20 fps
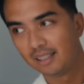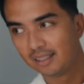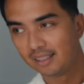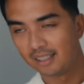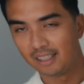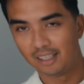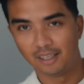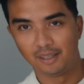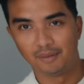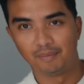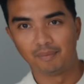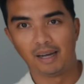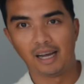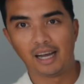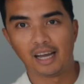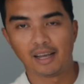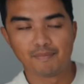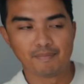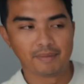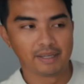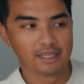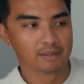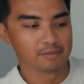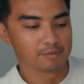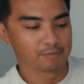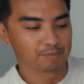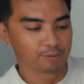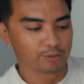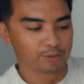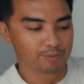I made
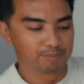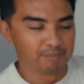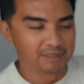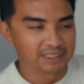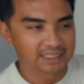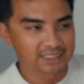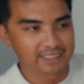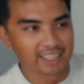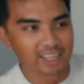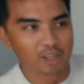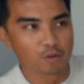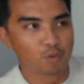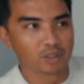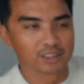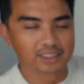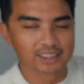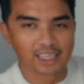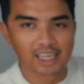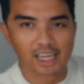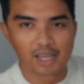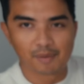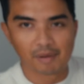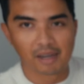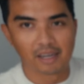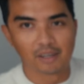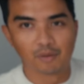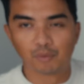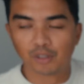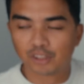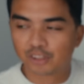a mistake one time.
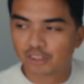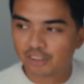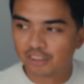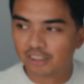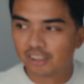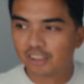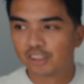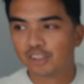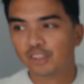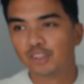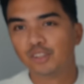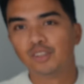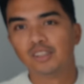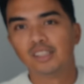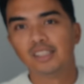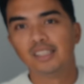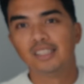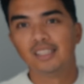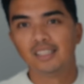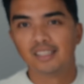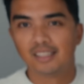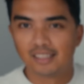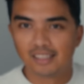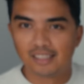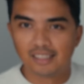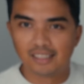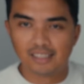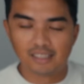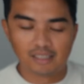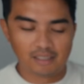I returned it to the
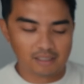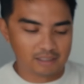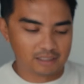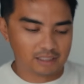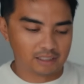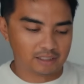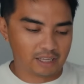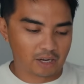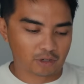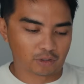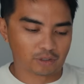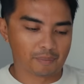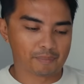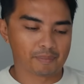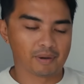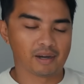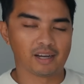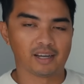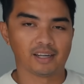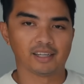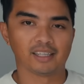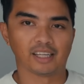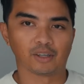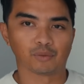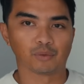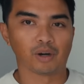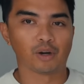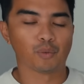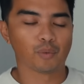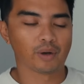decorative pot like
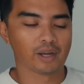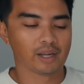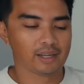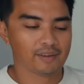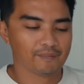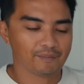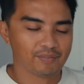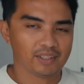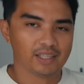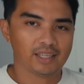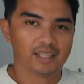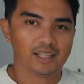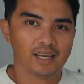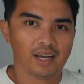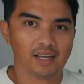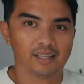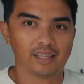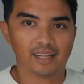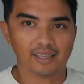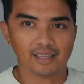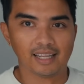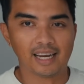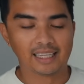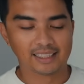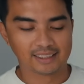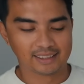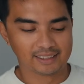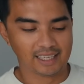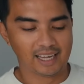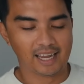right away, and then the
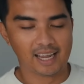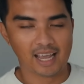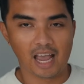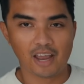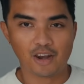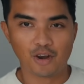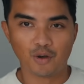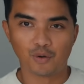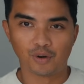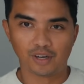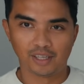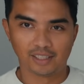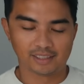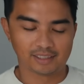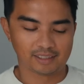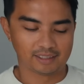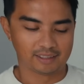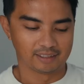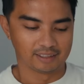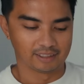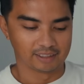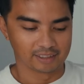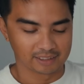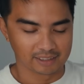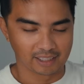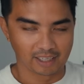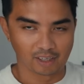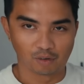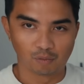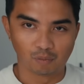next day I noticed there's
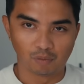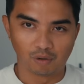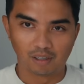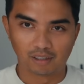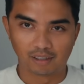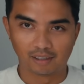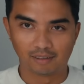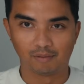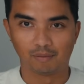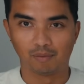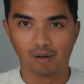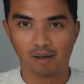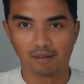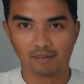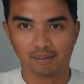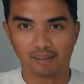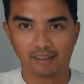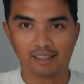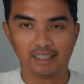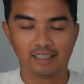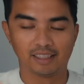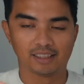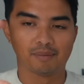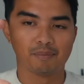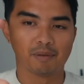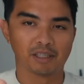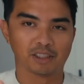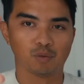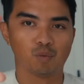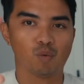like this
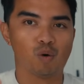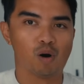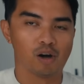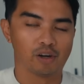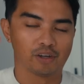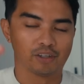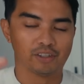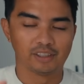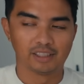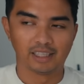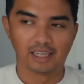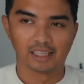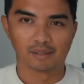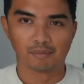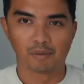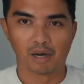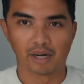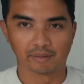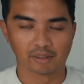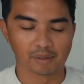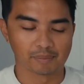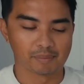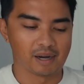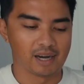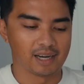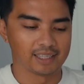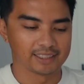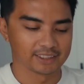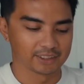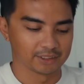much water at the bottom of the
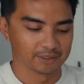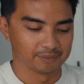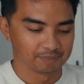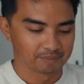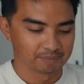pot, so